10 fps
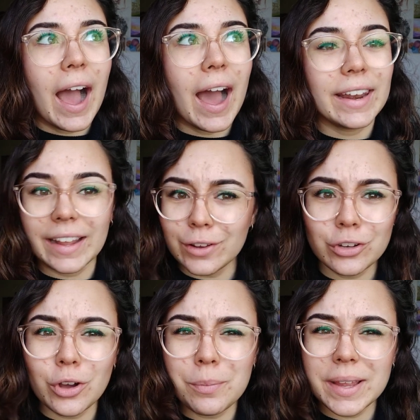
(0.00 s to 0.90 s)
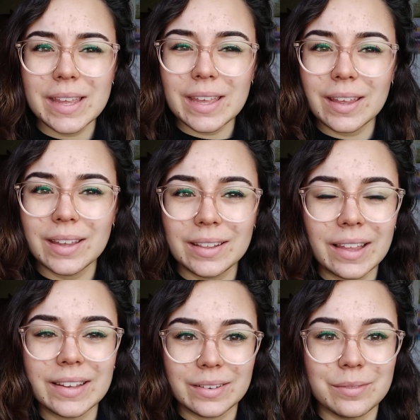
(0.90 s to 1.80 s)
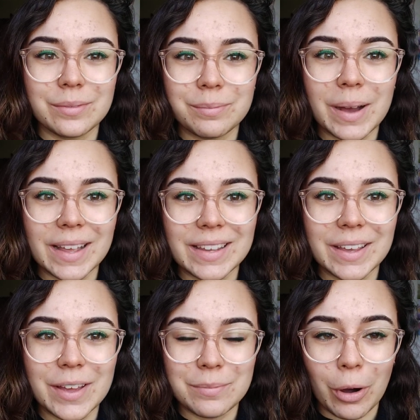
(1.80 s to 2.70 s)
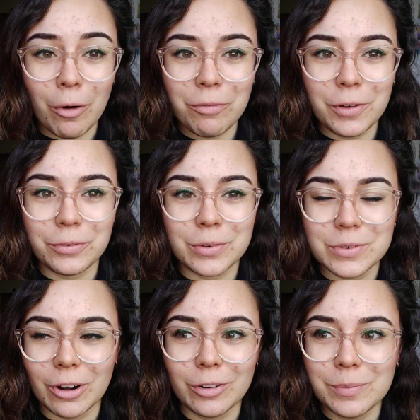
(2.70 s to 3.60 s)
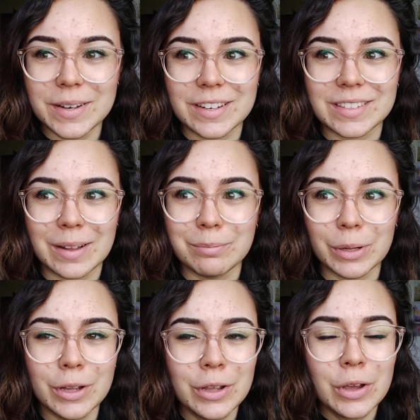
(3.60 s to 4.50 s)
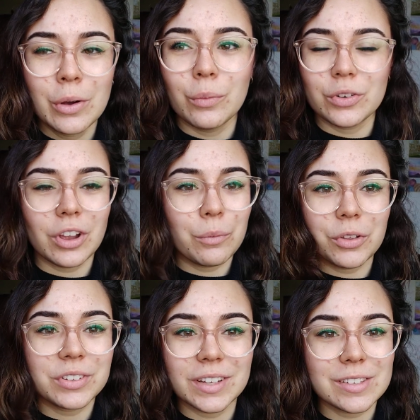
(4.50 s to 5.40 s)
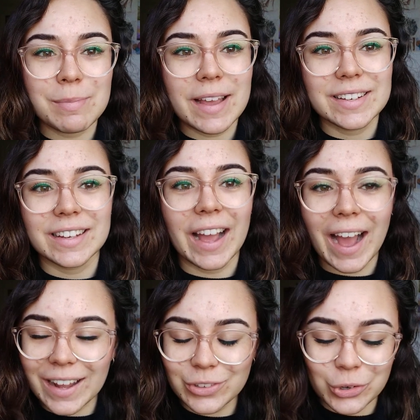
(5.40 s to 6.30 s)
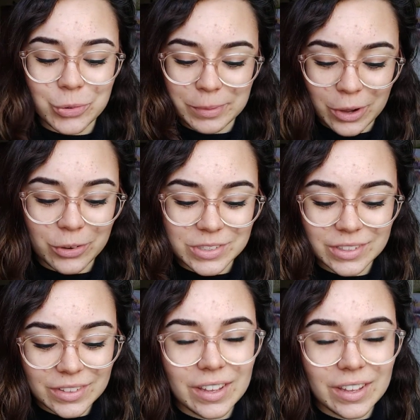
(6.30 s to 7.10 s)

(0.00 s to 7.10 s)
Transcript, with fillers: And I actually got my, like, my um, offer from Durham in December, which I wasn't expecting at all because,